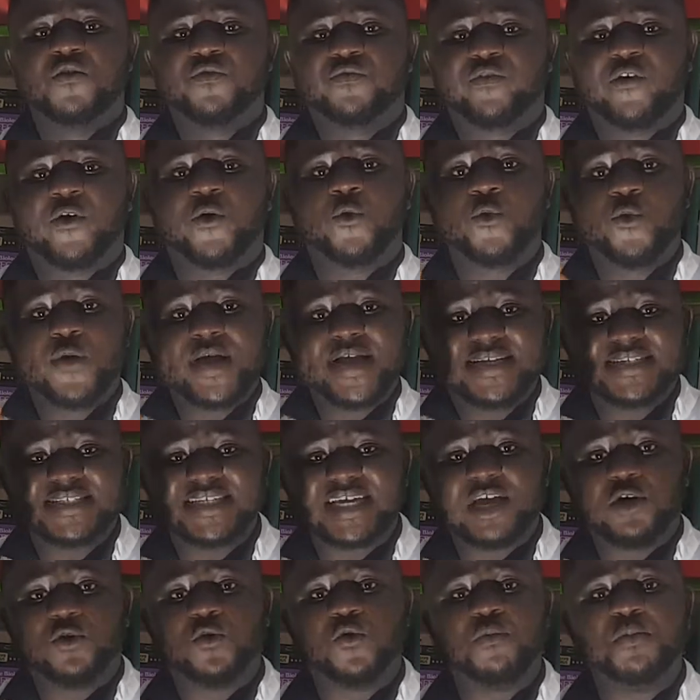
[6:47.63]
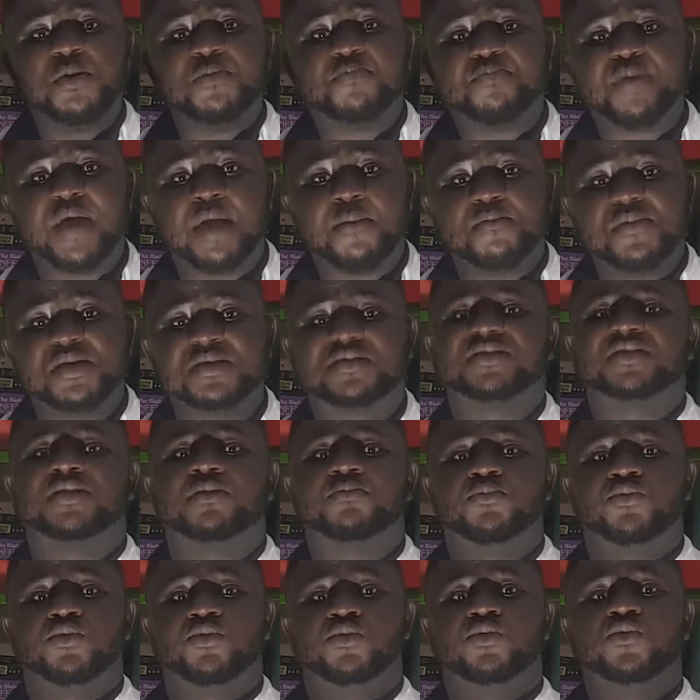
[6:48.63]
for which it will be
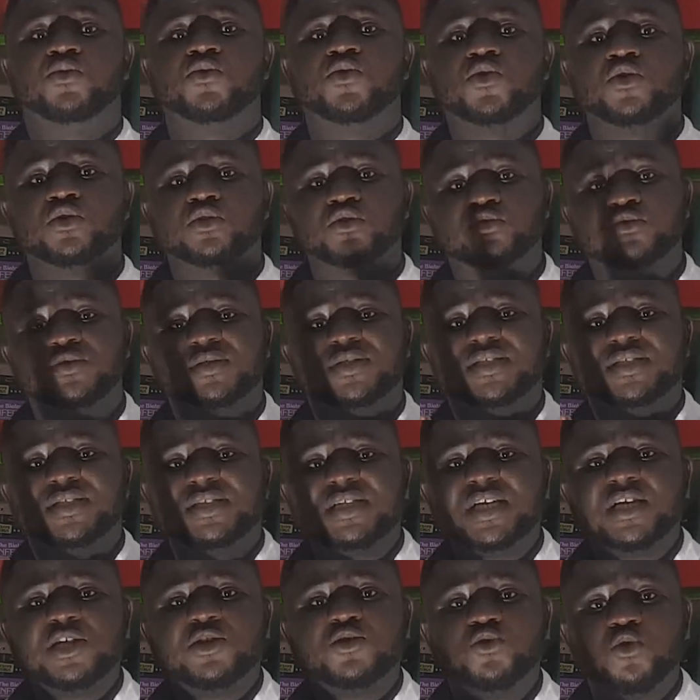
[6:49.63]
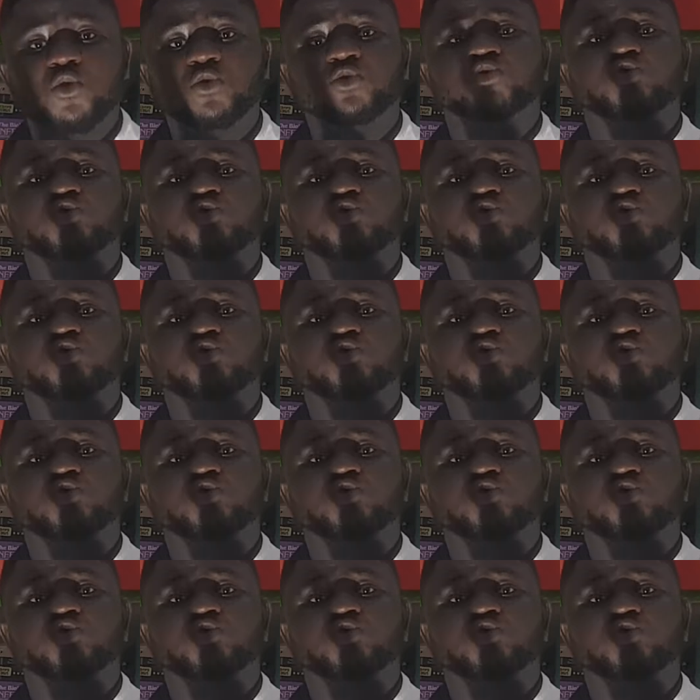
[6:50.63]
permissible to see those